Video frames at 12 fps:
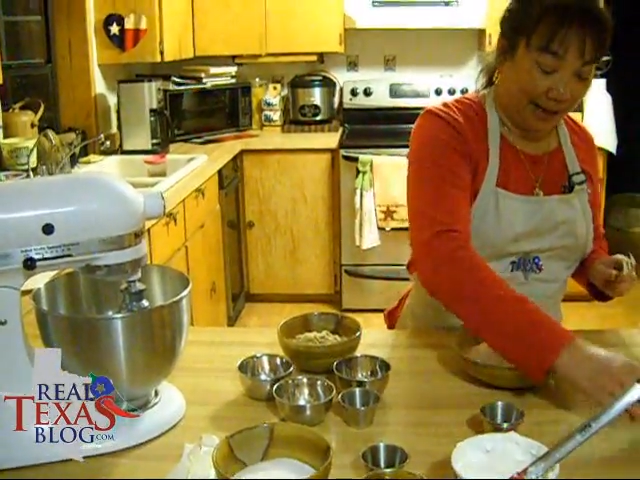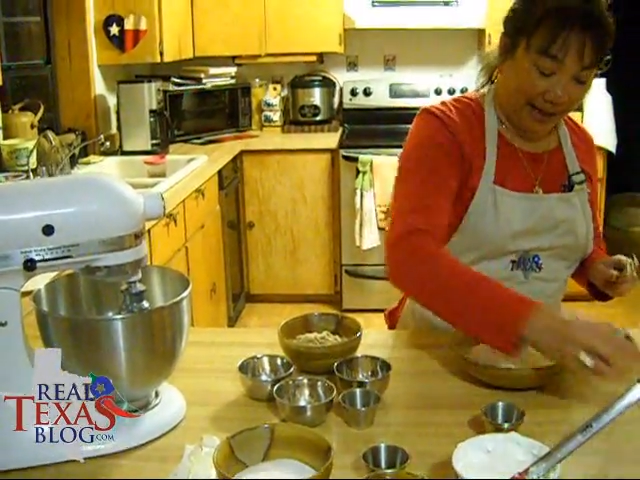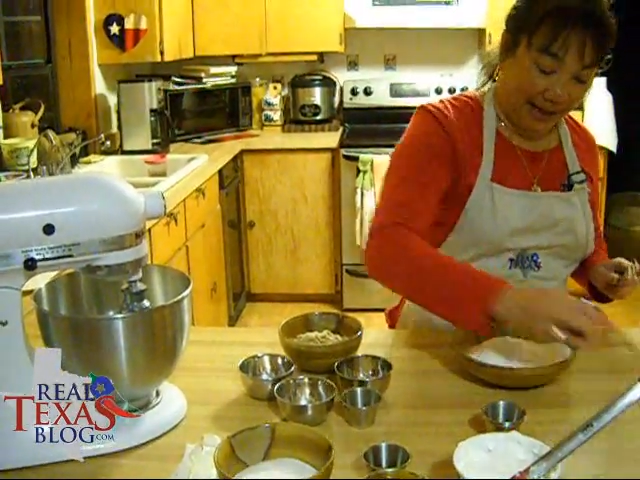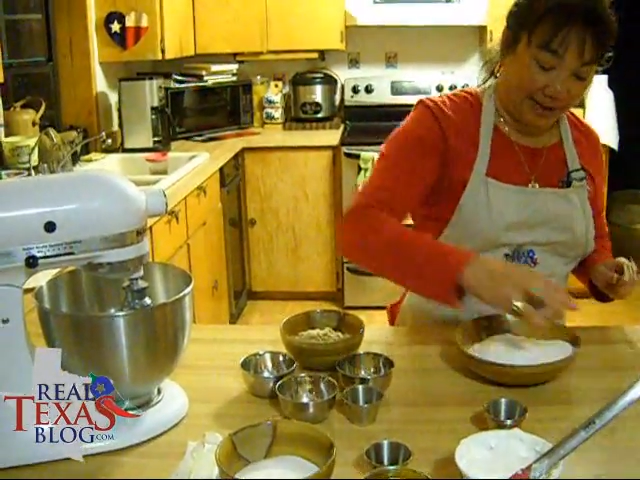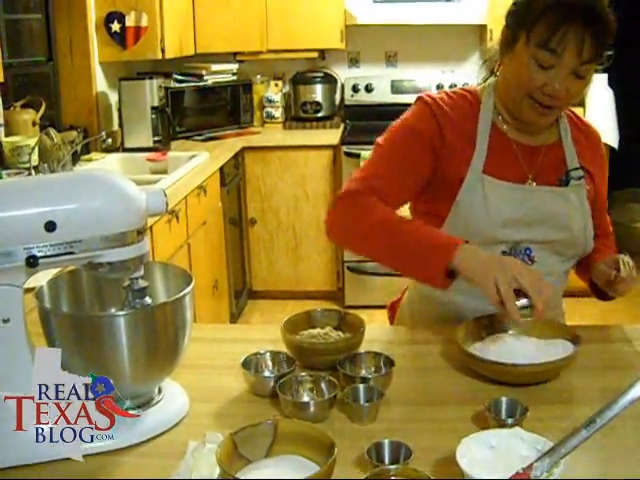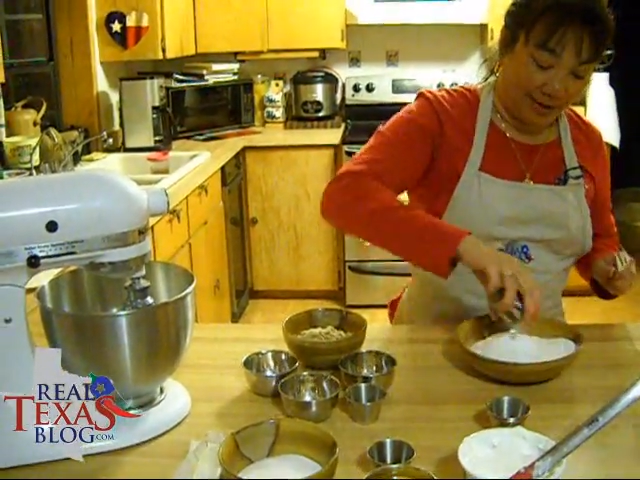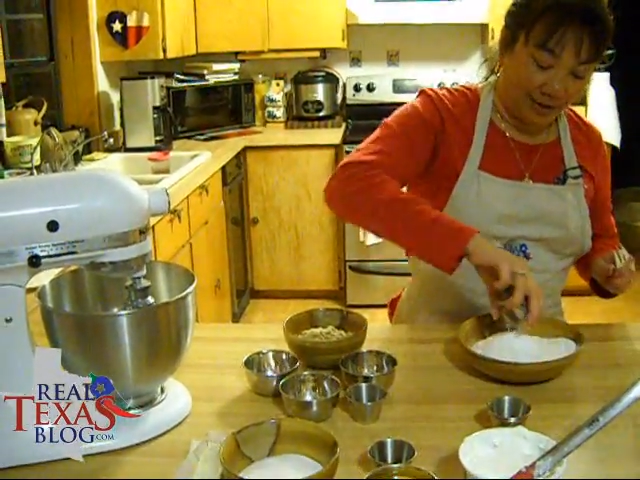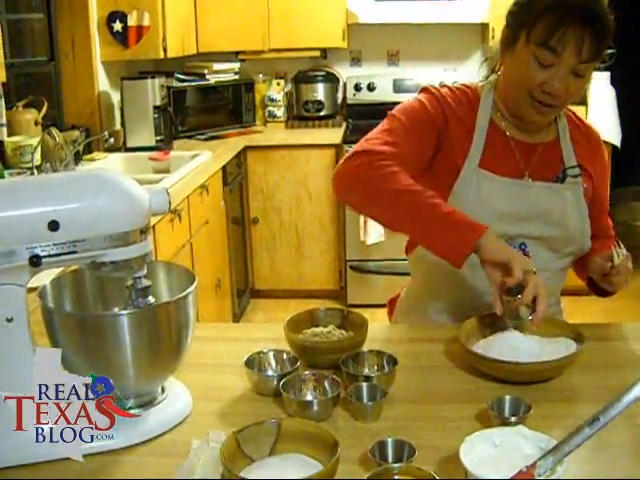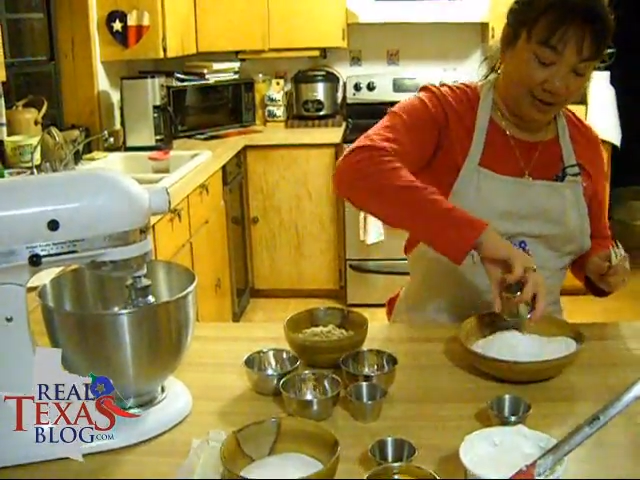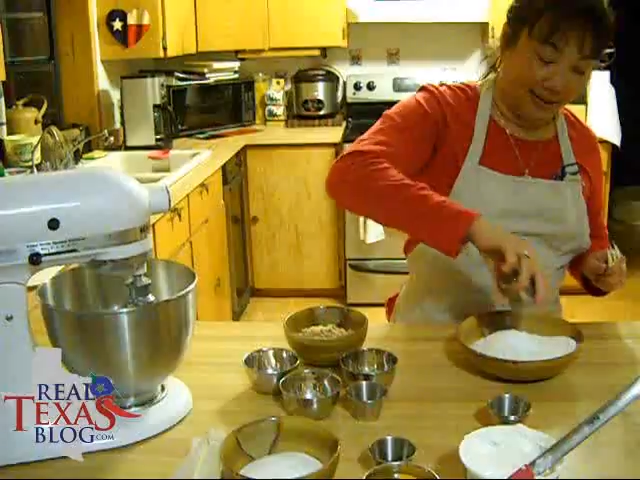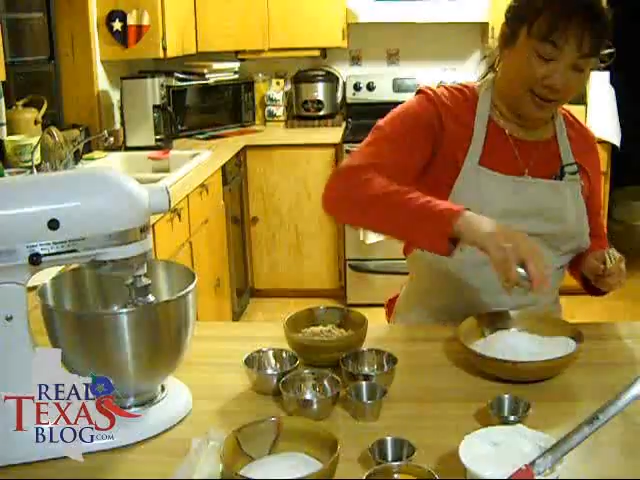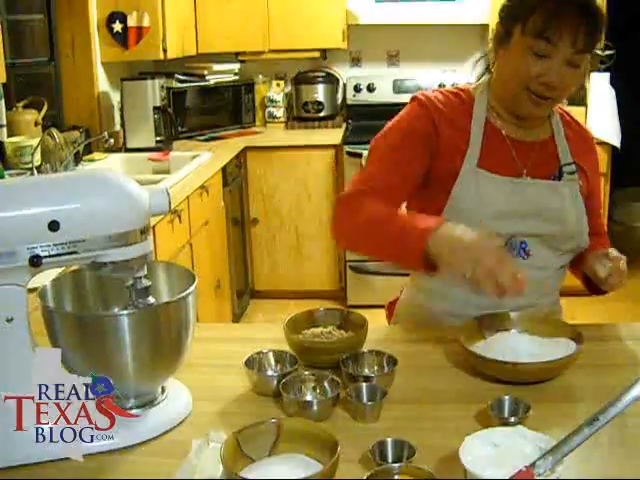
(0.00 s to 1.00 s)
and our
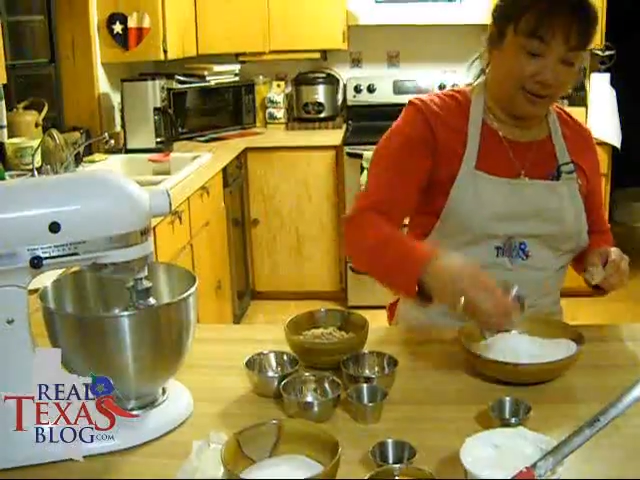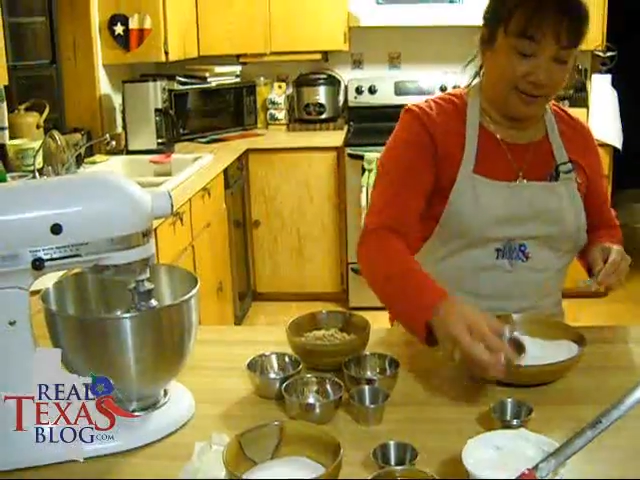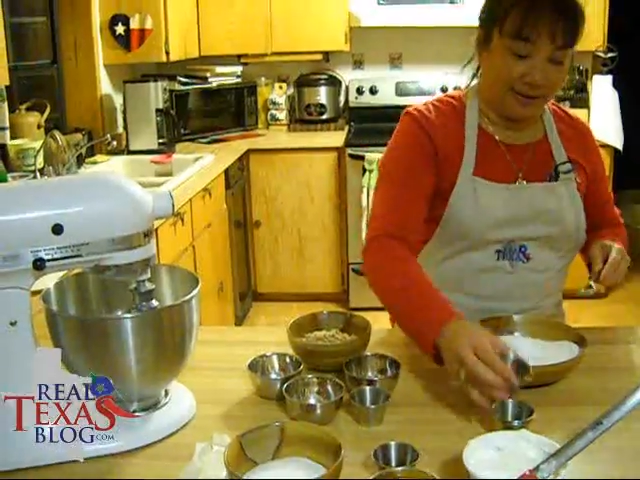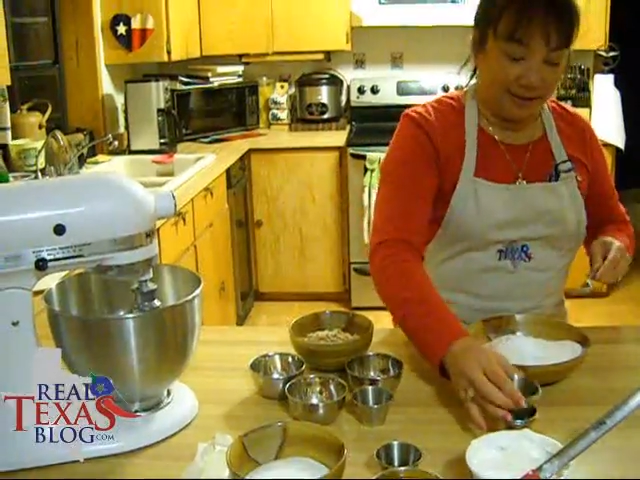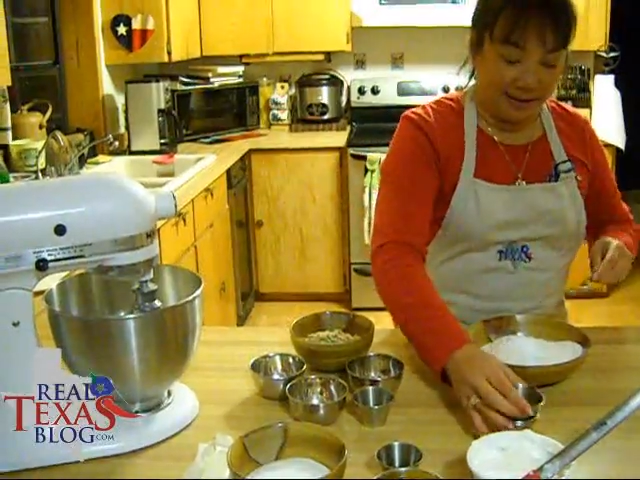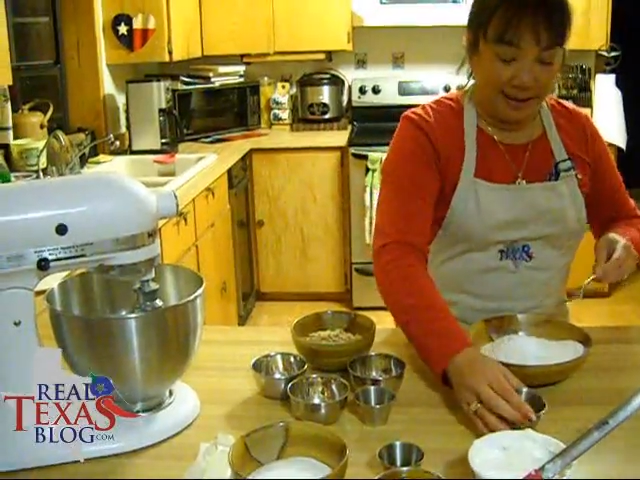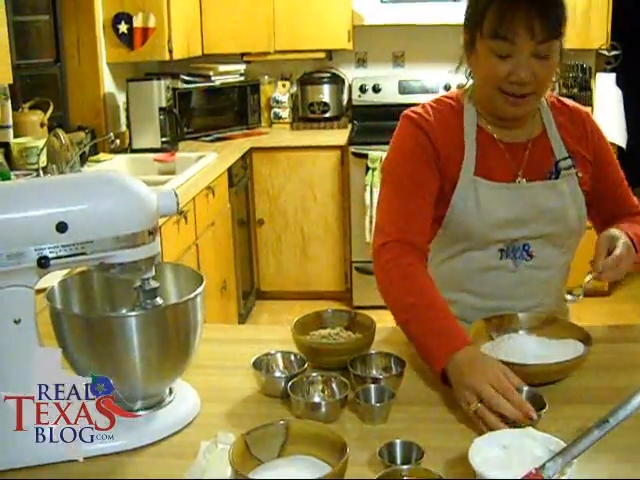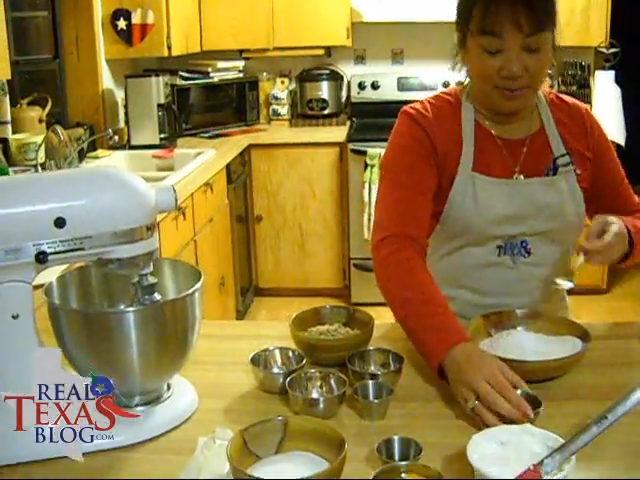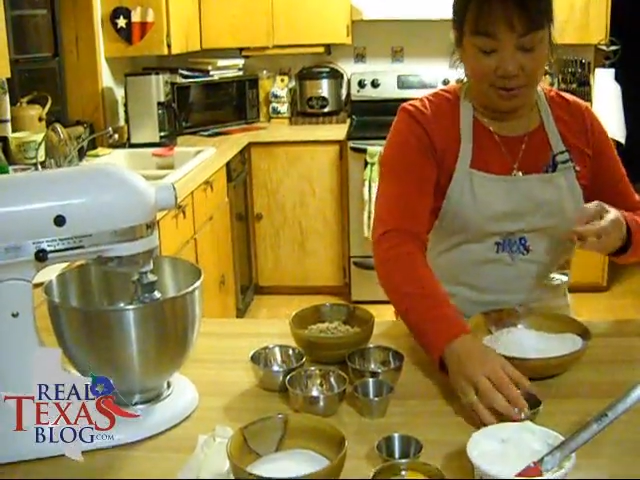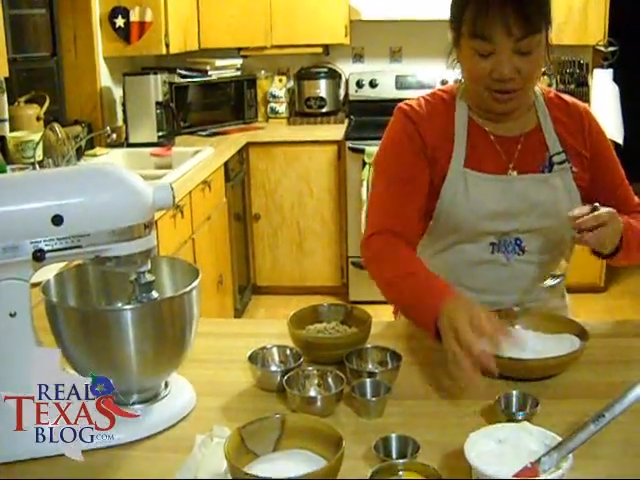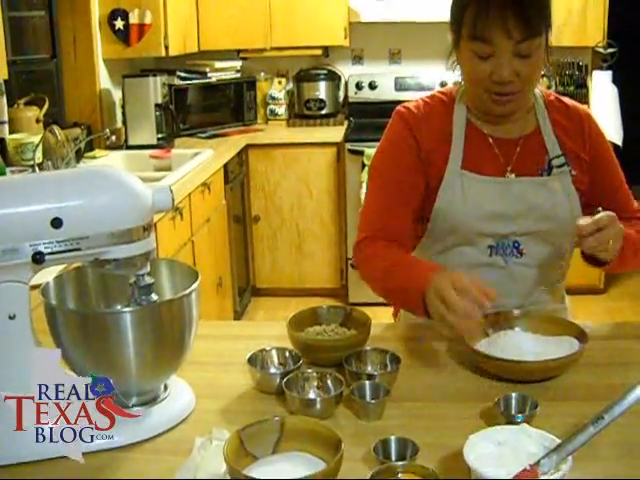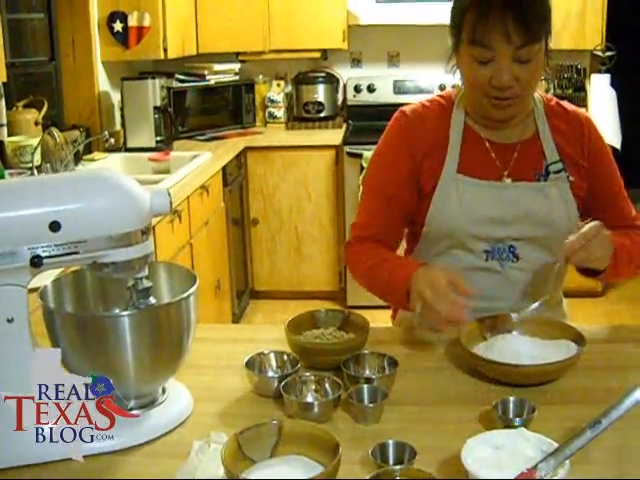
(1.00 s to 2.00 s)
salt. We're
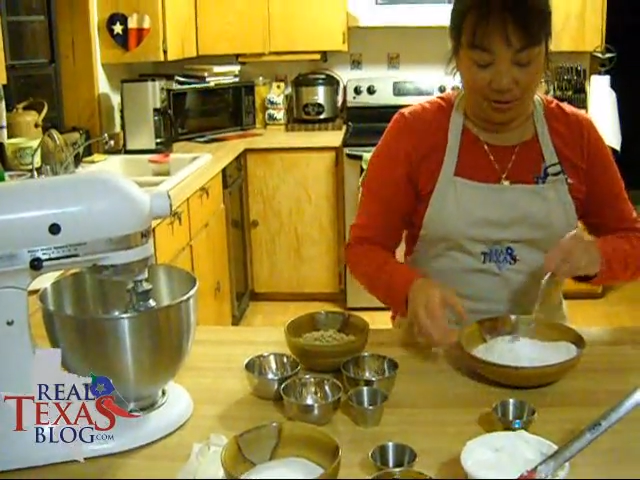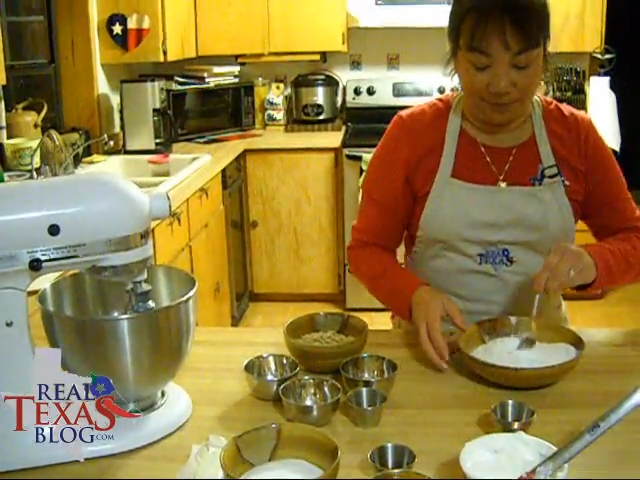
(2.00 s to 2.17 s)
going to use